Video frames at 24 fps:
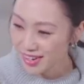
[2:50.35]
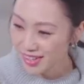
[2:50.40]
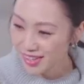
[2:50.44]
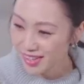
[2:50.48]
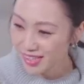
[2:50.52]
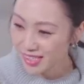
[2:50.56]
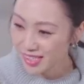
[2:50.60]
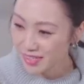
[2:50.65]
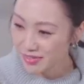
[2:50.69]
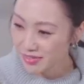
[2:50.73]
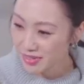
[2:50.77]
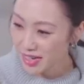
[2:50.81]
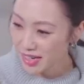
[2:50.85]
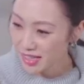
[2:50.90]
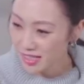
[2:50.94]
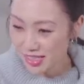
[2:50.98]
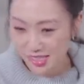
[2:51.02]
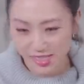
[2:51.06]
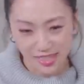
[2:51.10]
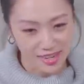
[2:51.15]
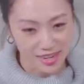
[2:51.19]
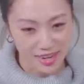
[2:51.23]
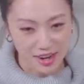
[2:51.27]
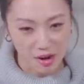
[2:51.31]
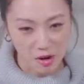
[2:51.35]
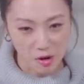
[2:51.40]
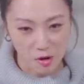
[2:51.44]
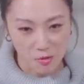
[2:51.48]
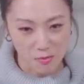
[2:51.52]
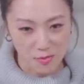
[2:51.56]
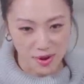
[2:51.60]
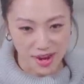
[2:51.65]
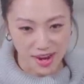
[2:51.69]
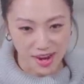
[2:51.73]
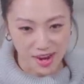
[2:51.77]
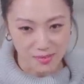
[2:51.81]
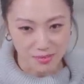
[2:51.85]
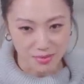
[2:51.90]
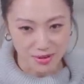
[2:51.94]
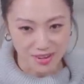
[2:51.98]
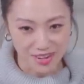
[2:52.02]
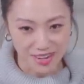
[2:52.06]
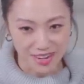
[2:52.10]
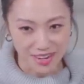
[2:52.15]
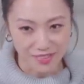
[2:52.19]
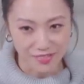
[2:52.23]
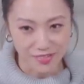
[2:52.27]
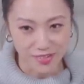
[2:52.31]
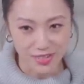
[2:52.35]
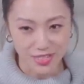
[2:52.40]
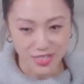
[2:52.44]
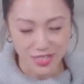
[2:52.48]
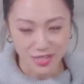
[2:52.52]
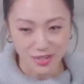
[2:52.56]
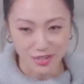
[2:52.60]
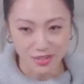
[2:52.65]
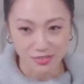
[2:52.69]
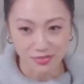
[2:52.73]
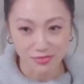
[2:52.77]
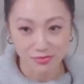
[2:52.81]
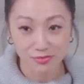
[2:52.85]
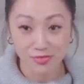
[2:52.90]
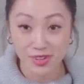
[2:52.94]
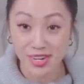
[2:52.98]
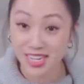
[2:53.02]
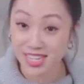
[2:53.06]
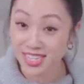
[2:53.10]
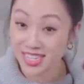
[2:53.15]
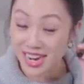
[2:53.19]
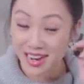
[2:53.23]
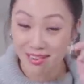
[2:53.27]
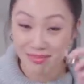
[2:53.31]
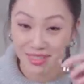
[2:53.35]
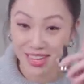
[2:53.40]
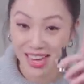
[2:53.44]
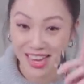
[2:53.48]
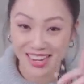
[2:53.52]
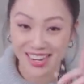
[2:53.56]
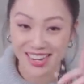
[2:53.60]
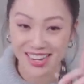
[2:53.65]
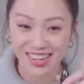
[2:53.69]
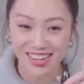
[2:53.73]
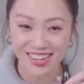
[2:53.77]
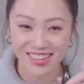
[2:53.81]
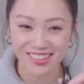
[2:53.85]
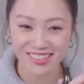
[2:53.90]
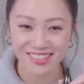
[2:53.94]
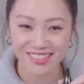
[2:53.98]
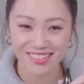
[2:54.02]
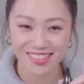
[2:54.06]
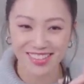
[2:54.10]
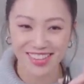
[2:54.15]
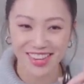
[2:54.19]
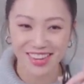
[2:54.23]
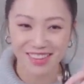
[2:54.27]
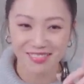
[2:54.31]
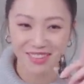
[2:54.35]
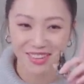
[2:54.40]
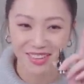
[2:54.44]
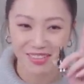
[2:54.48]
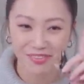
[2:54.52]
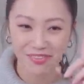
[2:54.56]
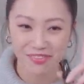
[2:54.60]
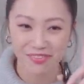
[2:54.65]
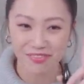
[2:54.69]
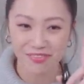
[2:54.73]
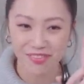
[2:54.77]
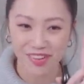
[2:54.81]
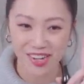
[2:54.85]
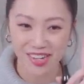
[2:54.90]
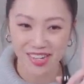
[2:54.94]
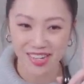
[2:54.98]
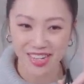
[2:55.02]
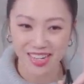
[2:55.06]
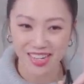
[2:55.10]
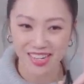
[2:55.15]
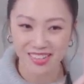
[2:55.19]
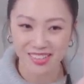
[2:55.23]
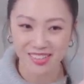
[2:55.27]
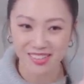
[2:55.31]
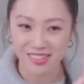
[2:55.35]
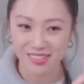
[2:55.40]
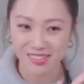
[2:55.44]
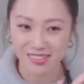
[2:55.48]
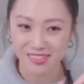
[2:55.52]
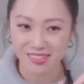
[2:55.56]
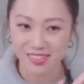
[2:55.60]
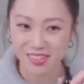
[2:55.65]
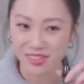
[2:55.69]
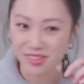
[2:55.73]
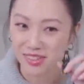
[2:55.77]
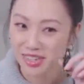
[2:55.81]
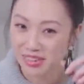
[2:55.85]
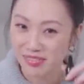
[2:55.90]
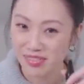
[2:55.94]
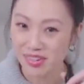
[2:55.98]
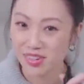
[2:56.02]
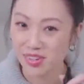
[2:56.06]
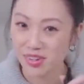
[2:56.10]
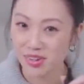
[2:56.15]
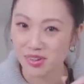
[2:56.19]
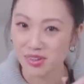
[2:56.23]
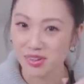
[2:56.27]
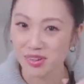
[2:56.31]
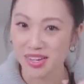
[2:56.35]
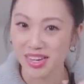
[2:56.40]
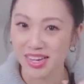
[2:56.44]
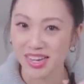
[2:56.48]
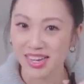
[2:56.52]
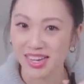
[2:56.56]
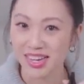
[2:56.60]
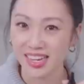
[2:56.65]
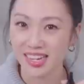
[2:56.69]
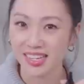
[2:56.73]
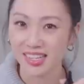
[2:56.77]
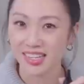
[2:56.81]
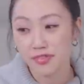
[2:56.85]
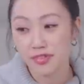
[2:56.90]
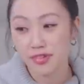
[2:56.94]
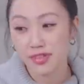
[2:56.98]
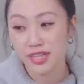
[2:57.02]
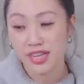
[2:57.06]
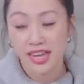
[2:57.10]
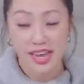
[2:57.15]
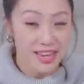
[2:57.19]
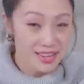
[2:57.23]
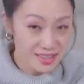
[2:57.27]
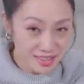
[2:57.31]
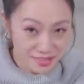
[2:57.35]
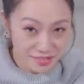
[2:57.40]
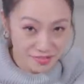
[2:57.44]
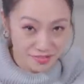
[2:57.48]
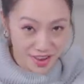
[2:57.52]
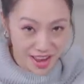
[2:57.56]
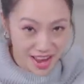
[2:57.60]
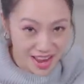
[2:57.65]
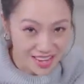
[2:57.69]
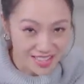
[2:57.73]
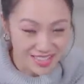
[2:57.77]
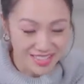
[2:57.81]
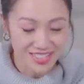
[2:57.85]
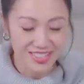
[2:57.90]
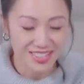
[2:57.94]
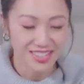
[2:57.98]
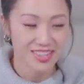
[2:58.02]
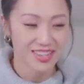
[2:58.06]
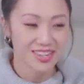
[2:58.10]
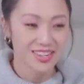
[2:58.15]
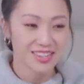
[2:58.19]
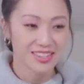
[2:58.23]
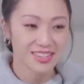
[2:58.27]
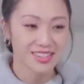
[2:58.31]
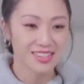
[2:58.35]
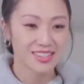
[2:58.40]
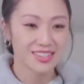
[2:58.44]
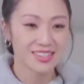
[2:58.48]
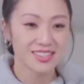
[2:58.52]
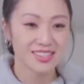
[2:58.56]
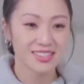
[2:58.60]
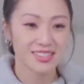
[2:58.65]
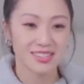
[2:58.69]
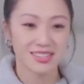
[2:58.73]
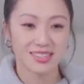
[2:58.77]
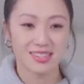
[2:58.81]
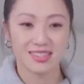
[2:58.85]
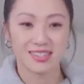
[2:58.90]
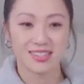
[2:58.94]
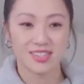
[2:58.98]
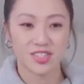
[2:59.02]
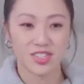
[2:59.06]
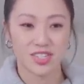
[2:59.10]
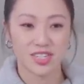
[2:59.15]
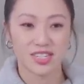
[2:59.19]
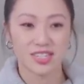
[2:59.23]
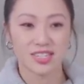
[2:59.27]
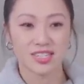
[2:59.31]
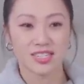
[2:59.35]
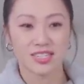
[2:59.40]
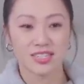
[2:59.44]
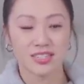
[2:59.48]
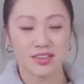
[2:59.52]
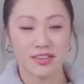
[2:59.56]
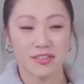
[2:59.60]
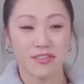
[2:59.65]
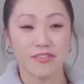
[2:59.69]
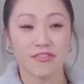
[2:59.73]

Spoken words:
an allergic reaction and then all my eyebrow hair falls off? Which I'm telling you, like with funky glue, you never know, okay? For the end effect, this is just